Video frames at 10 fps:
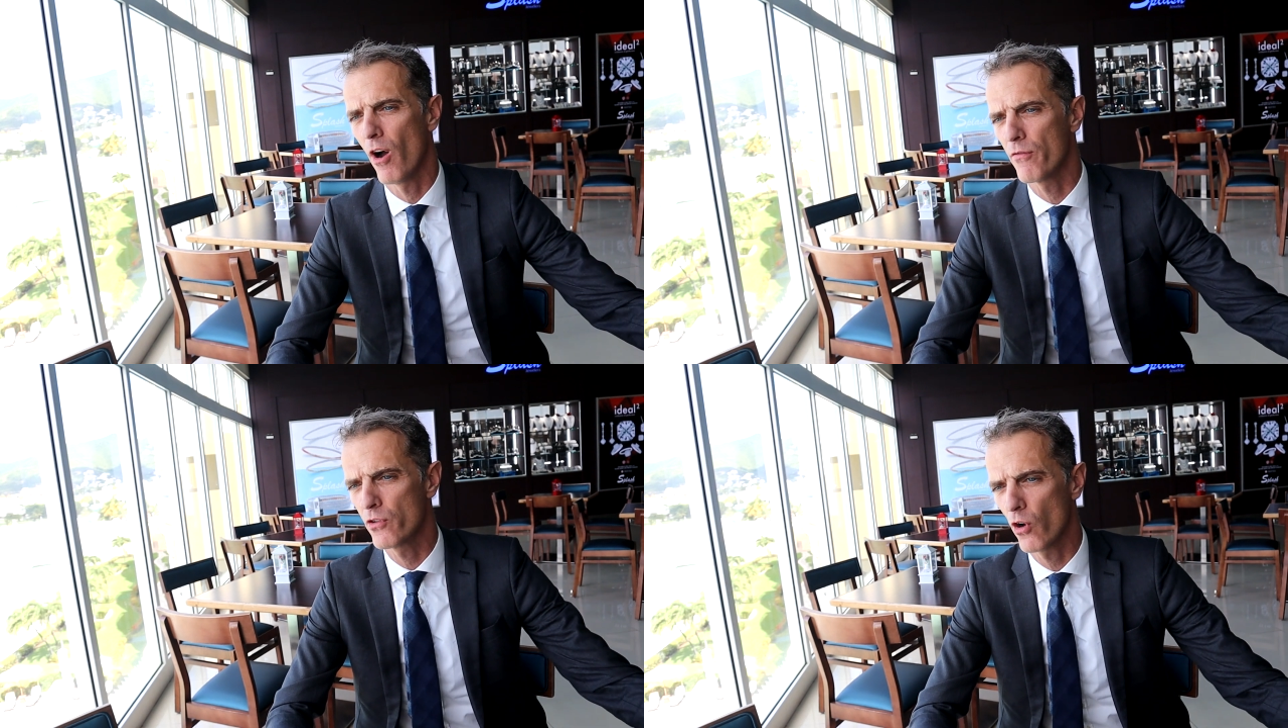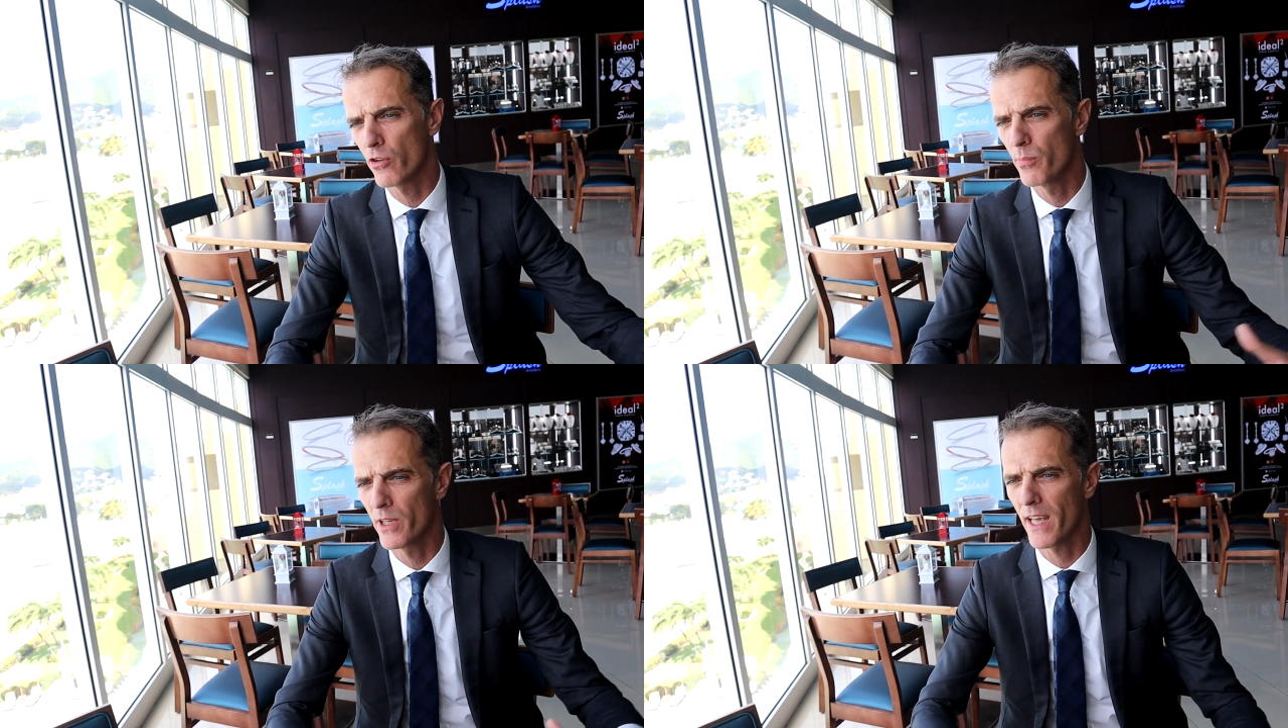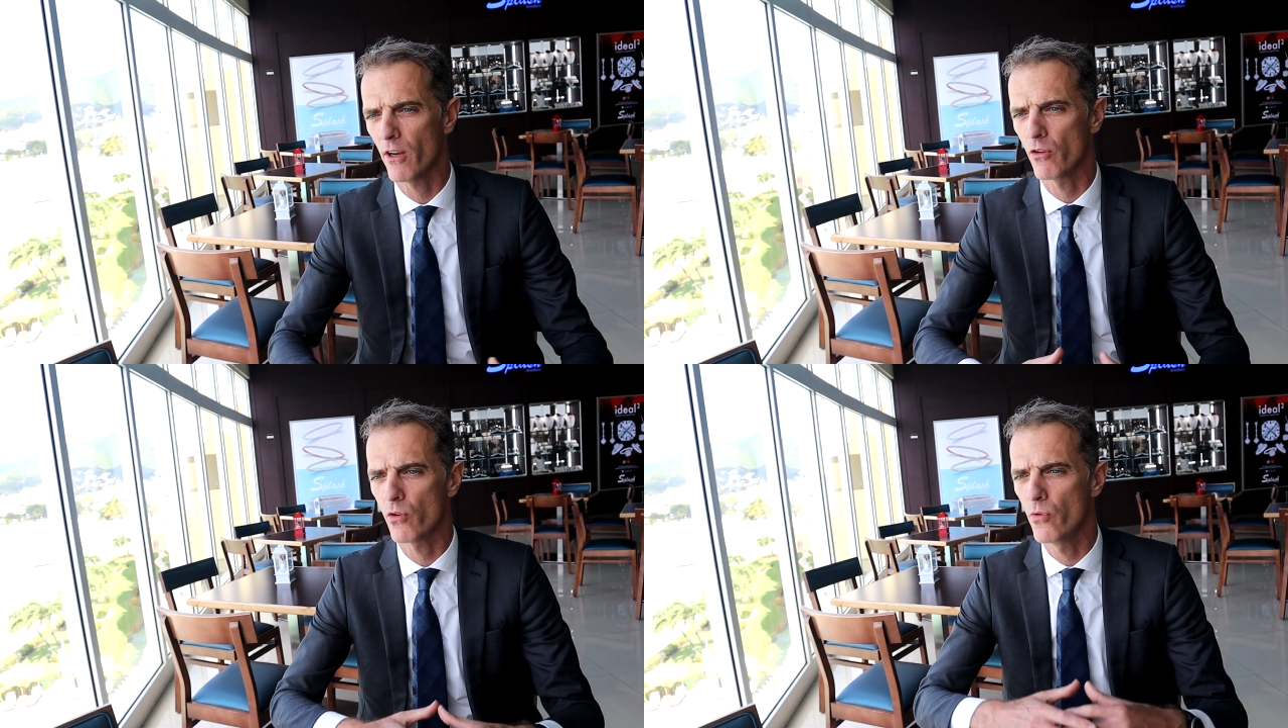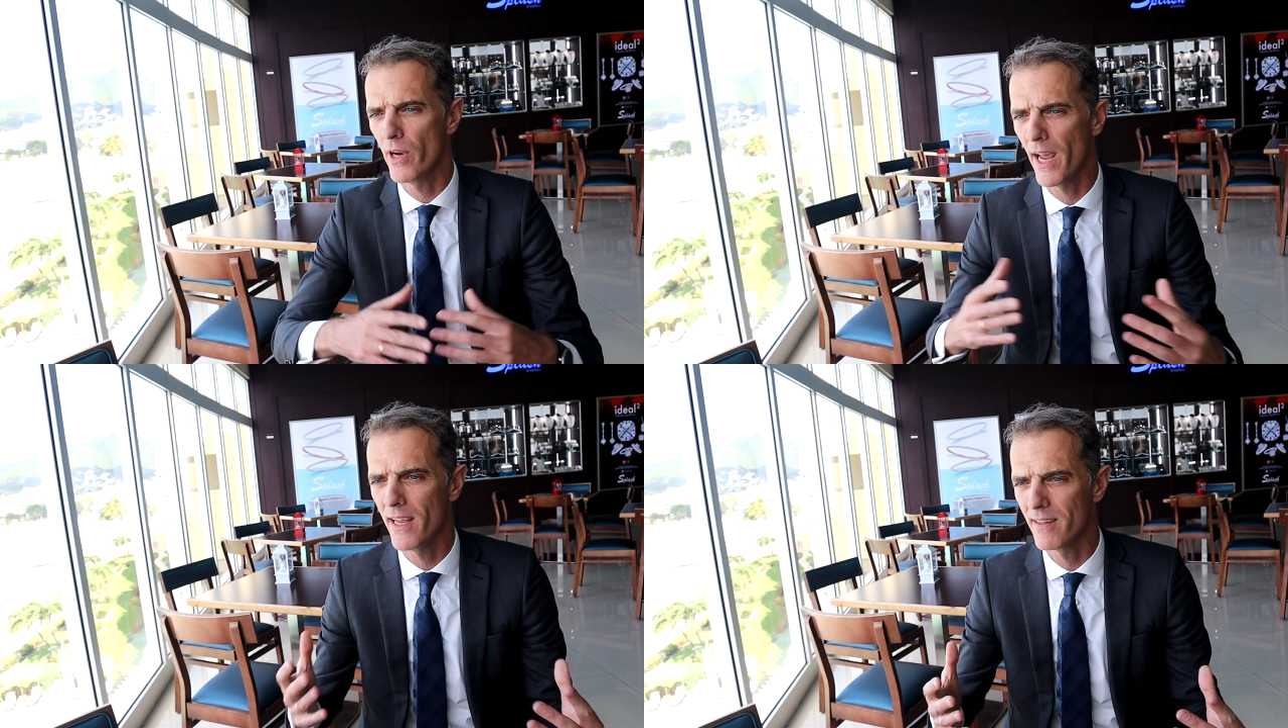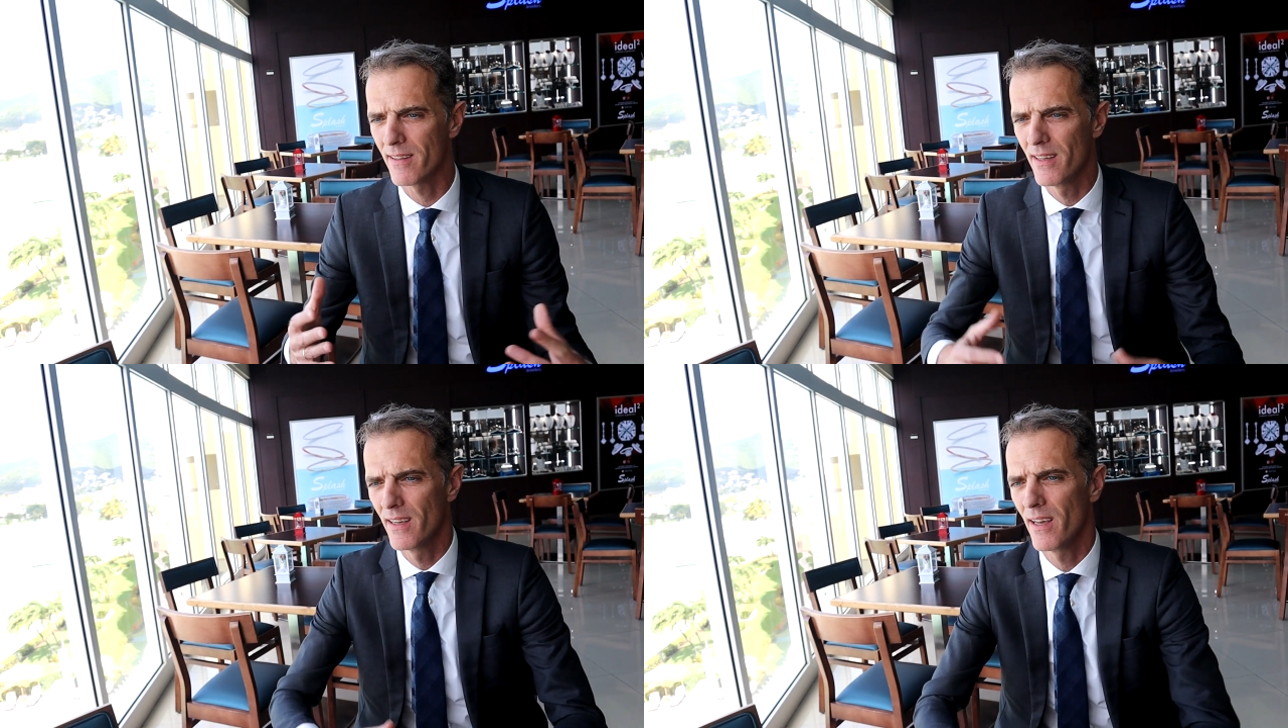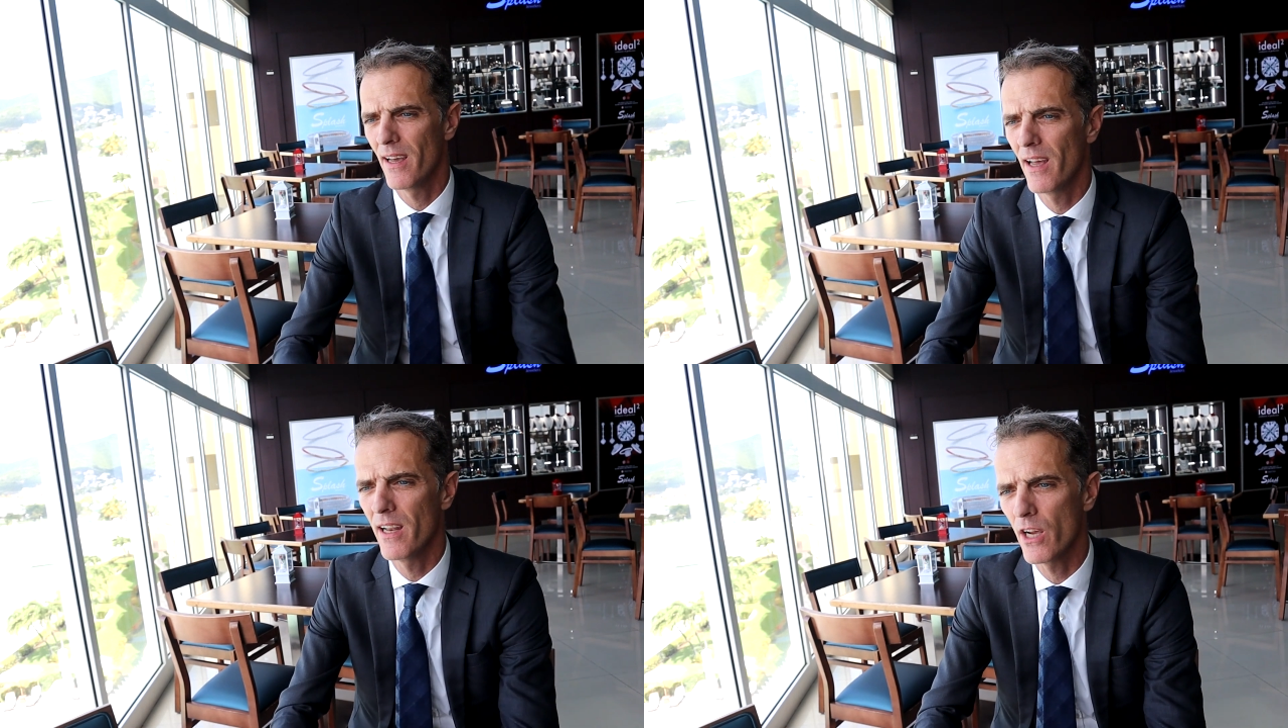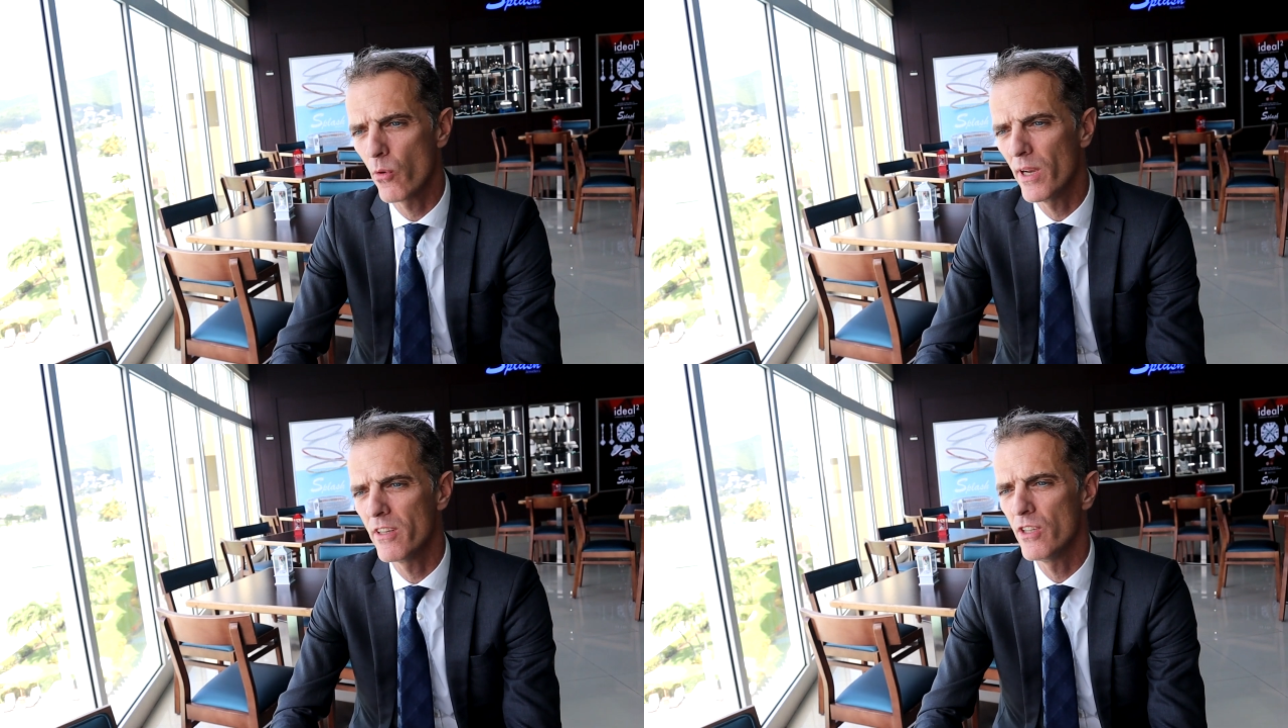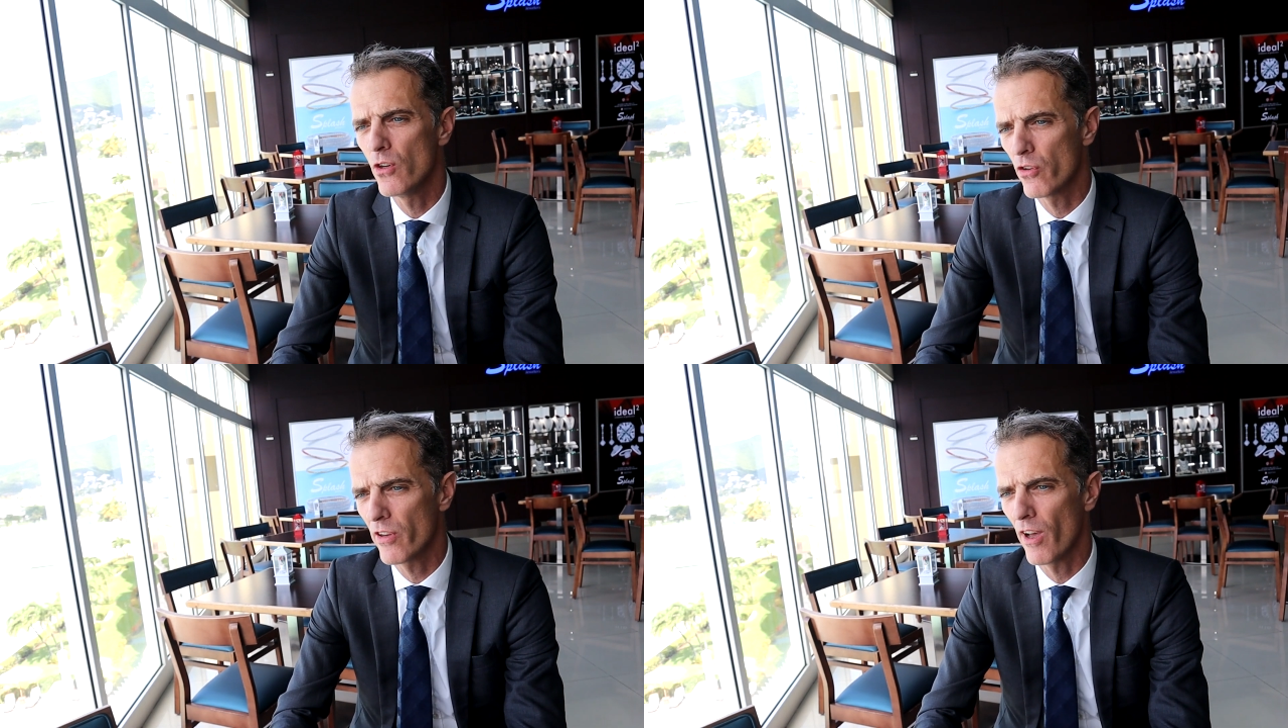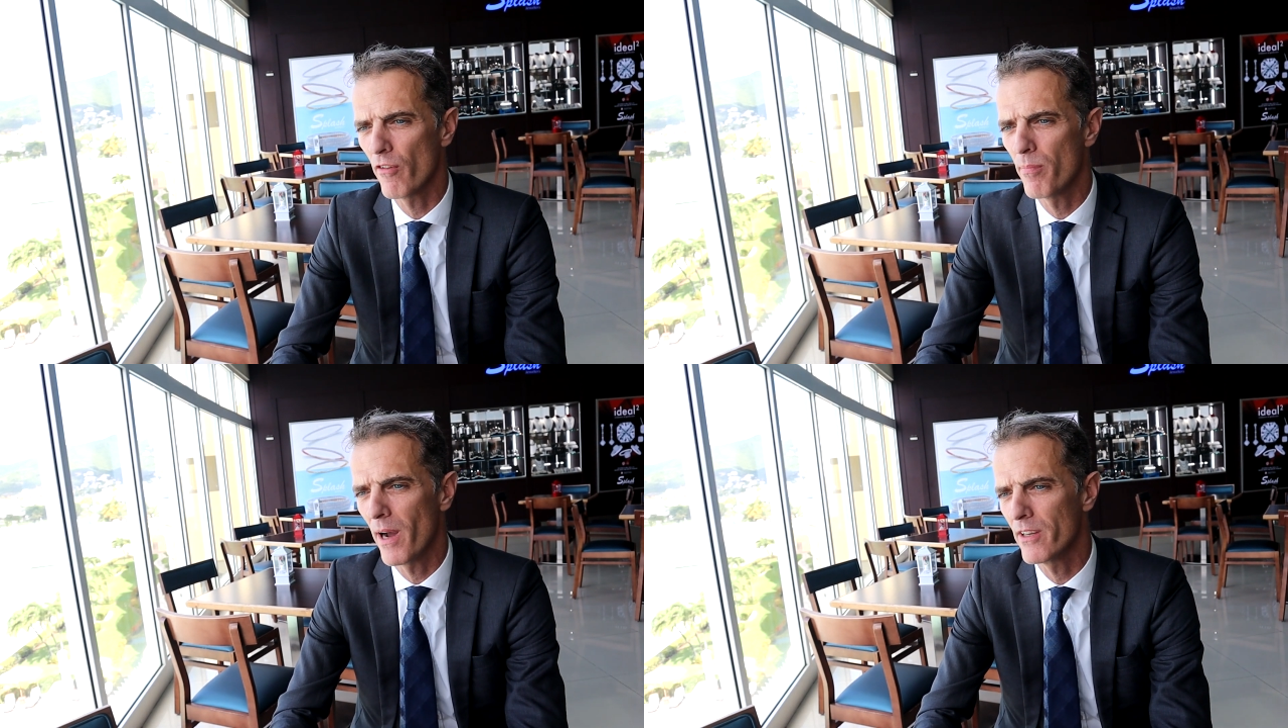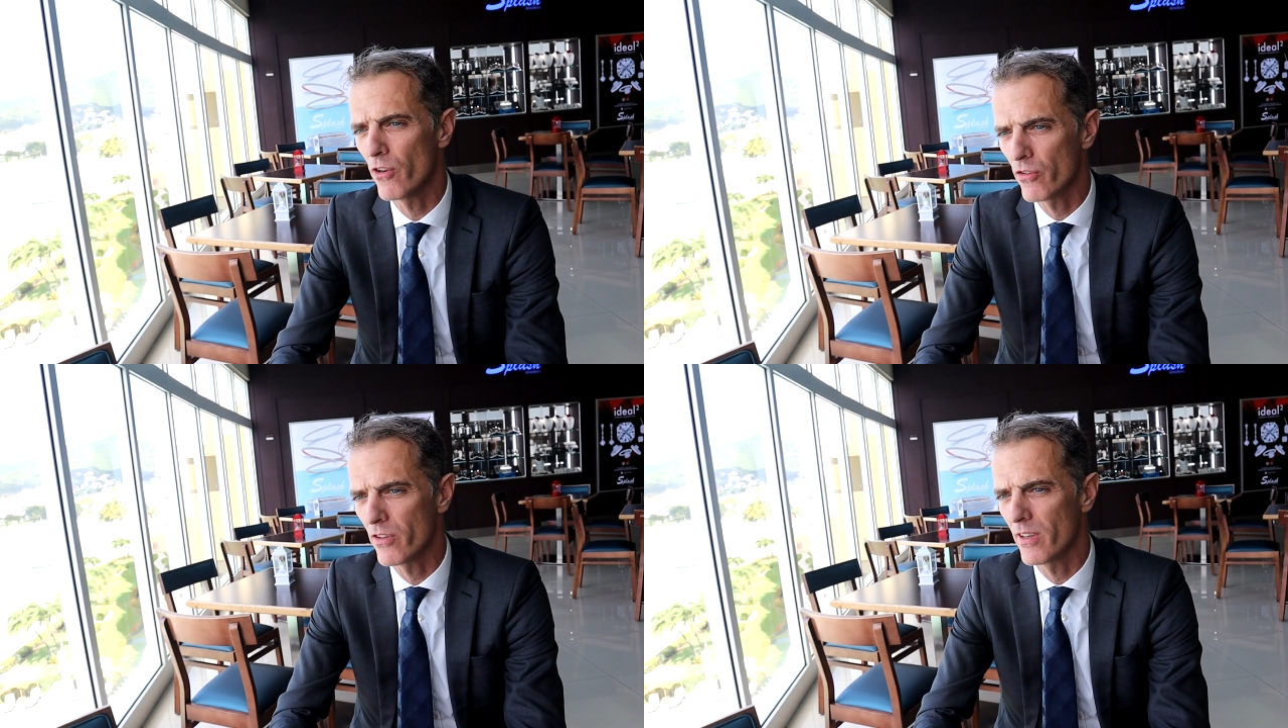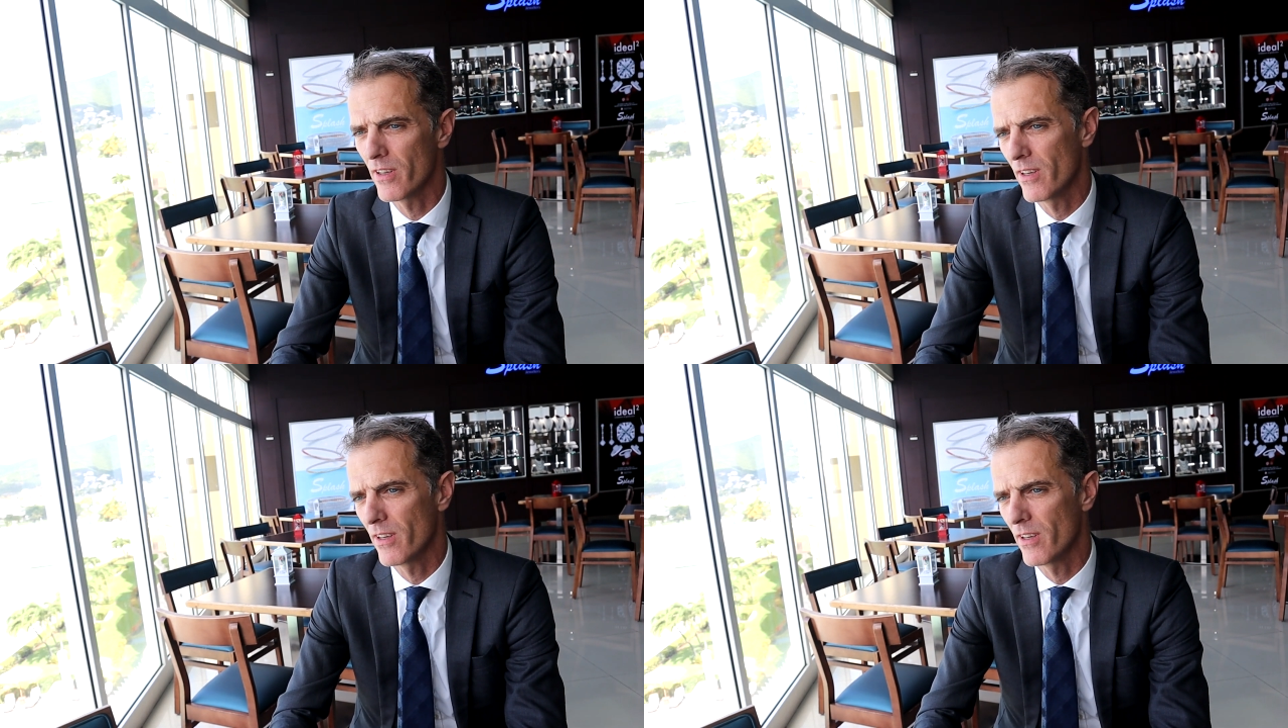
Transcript: of sorts, but cannot create liquidity yourself by just